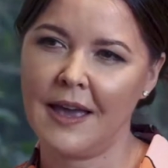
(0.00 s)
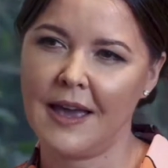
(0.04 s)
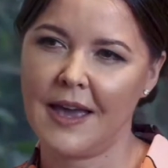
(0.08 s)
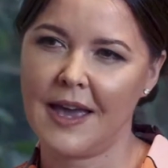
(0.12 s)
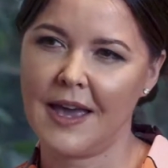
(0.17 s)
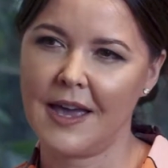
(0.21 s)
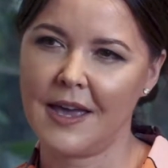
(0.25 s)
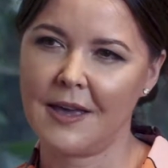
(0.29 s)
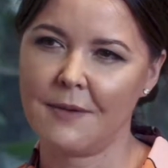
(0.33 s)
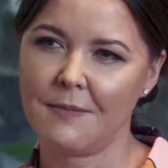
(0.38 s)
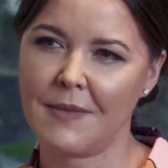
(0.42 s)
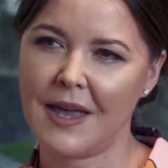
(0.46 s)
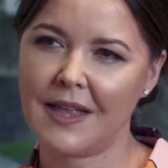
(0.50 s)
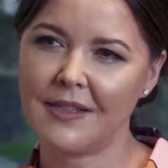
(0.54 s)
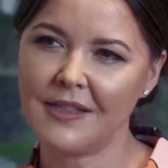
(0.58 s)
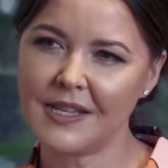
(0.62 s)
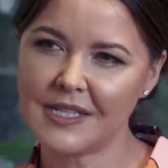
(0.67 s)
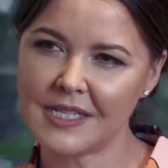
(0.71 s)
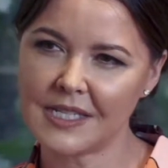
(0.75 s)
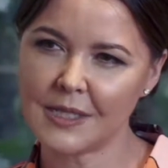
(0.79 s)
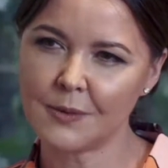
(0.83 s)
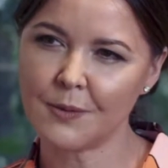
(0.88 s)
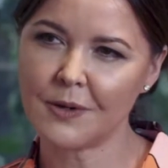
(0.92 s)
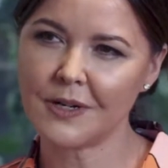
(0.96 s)
And
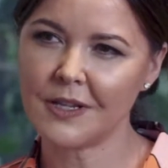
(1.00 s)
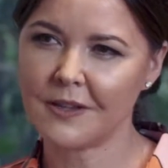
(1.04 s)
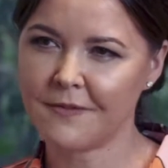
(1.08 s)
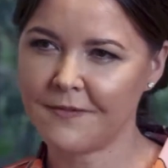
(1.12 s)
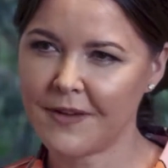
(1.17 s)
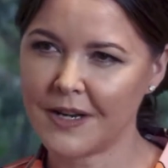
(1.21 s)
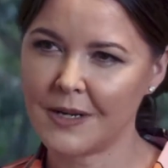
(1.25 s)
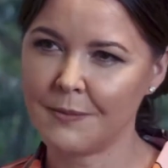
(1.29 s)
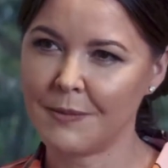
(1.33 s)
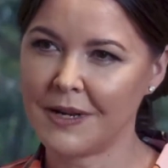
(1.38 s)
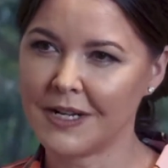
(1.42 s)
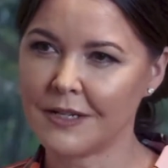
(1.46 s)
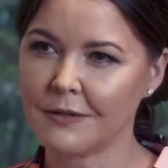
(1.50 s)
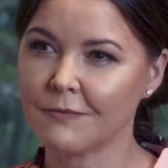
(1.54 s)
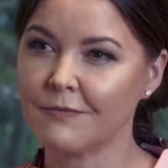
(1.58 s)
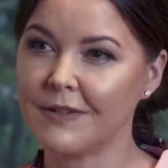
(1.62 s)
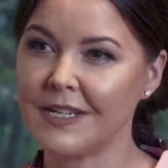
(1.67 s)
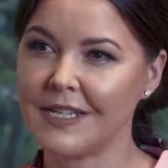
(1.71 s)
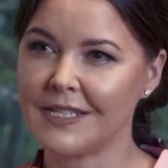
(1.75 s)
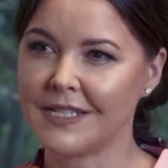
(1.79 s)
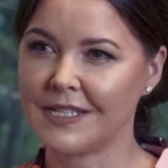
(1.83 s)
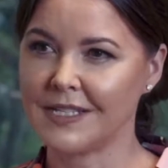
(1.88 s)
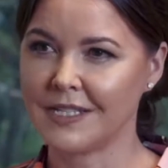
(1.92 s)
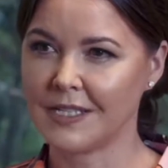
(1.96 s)
this is one of the fundamental
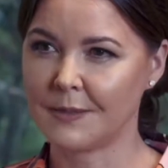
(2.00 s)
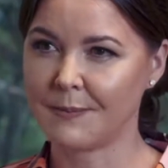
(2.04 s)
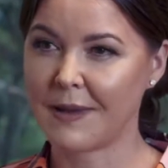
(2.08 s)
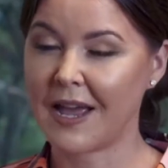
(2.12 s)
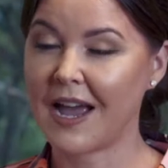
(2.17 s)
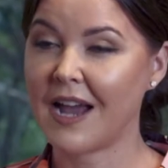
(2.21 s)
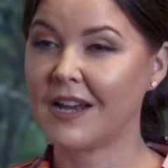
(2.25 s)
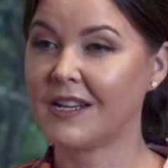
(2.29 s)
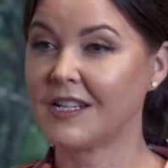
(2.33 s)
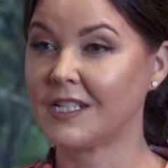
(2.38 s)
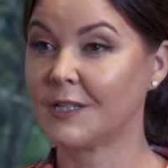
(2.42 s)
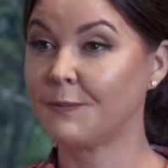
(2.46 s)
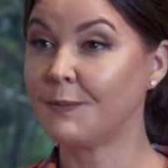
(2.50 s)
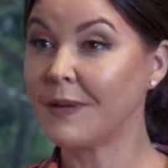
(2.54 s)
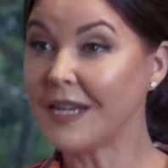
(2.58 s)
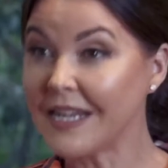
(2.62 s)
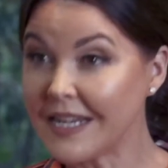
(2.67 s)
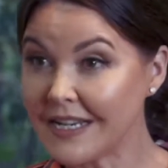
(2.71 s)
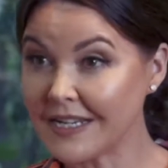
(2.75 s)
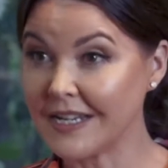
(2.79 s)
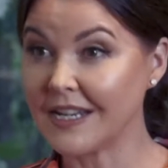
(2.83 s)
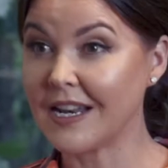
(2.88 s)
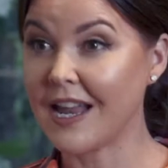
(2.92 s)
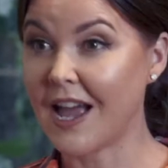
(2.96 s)
reasons behind us
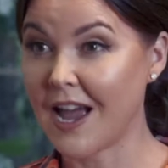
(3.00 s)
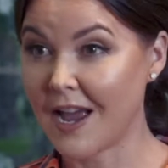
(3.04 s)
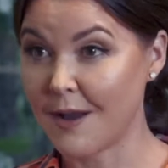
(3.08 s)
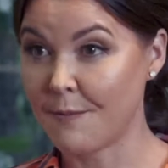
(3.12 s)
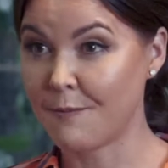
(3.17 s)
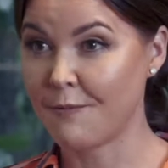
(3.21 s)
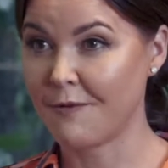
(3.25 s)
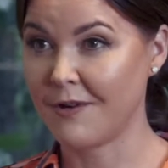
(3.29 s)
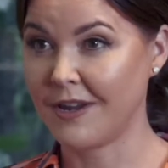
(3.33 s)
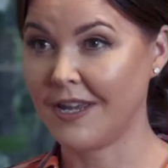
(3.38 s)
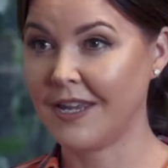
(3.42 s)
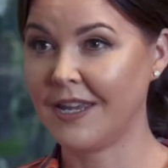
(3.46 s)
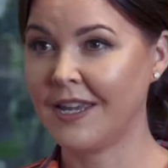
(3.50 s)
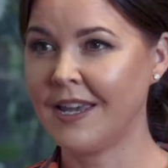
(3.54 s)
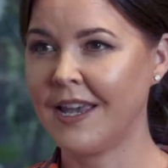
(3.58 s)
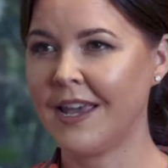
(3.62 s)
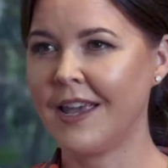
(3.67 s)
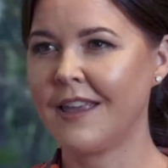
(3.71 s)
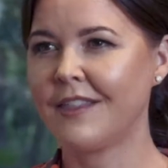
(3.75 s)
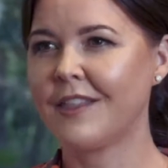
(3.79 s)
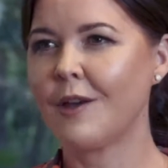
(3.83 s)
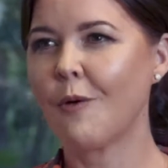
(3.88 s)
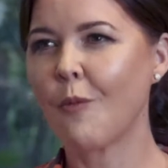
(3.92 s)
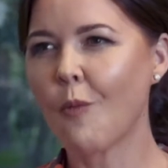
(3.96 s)
being a library,
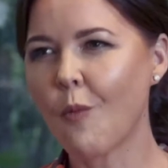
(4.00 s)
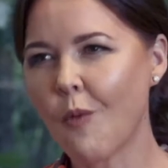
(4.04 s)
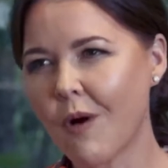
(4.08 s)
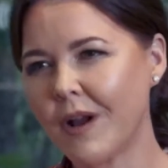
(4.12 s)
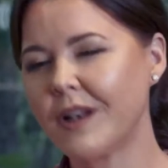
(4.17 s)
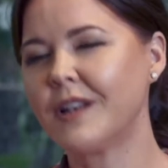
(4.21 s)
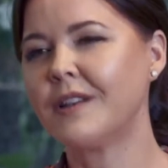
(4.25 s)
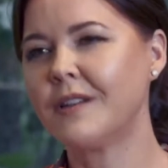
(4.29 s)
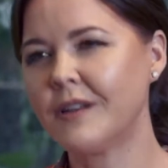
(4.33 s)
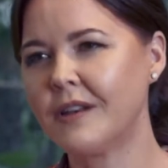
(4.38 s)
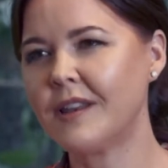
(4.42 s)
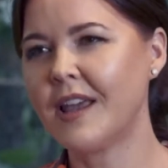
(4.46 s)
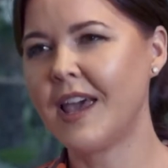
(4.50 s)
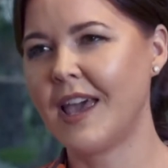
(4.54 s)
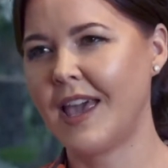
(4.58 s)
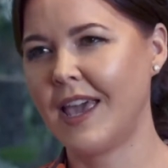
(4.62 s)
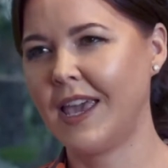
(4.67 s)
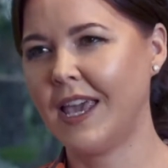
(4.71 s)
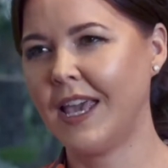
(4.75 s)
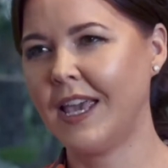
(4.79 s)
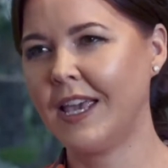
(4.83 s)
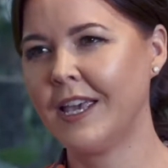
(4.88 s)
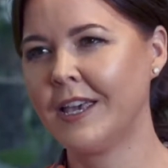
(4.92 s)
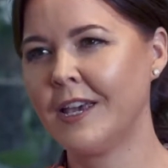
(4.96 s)
that one
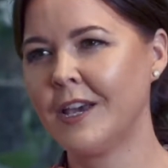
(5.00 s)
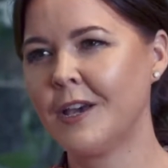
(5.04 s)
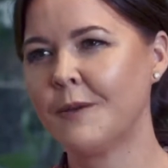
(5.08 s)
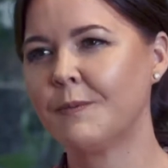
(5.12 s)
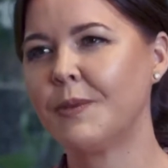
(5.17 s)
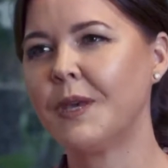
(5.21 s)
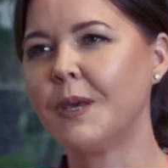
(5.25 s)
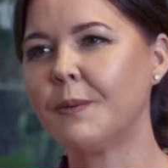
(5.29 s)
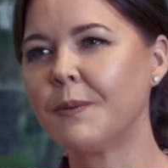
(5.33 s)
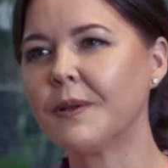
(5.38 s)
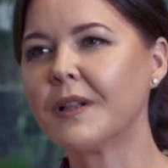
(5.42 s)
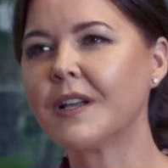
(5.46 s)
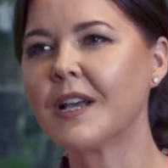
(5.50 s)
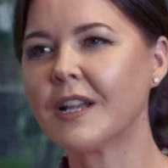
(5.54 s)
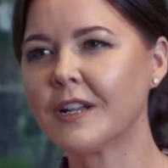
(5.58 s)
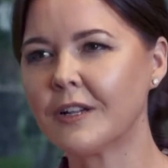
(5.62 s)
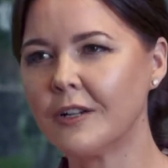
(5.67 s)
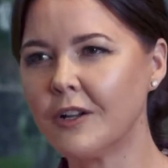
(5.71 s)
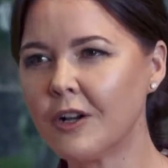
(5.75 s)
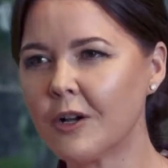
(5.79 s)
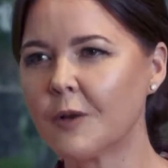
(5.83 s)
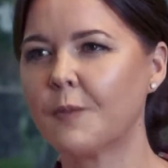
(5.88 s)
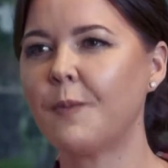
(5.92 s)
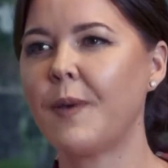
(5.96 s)
day people
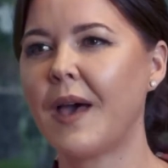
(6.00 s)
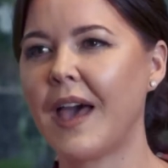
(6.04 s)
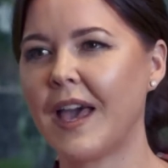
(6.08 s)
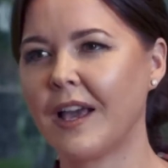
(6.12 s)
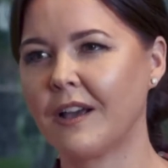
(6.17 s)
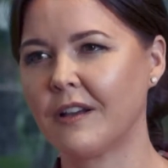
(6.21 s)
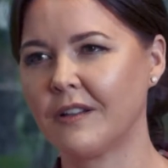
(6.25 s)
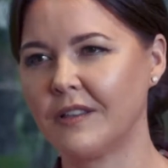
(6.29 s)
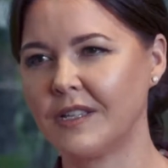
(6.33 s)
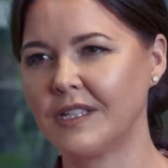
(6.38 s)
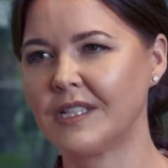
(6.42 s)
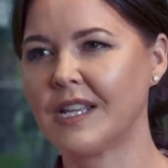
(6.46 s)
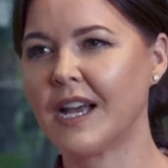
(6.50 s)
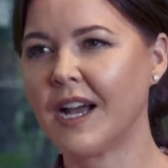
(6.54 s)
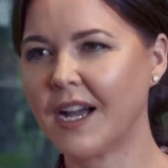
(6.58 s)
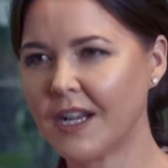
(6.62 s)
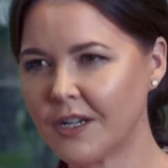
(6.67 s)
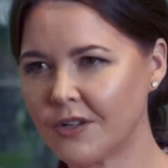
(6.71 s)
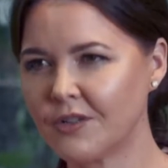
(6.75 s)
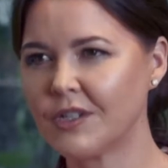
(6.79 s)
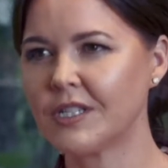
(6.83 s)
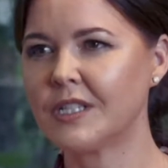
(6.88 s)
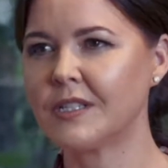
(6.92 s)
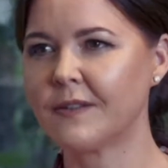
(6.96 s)
can look back on these
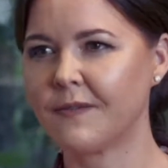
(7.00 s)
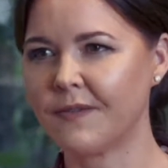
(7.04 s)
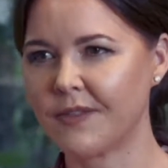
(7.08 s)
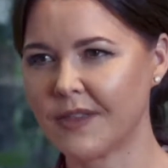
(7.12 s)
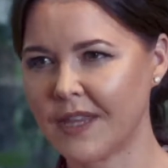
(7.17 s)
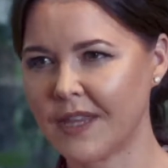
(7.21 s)
hundreds of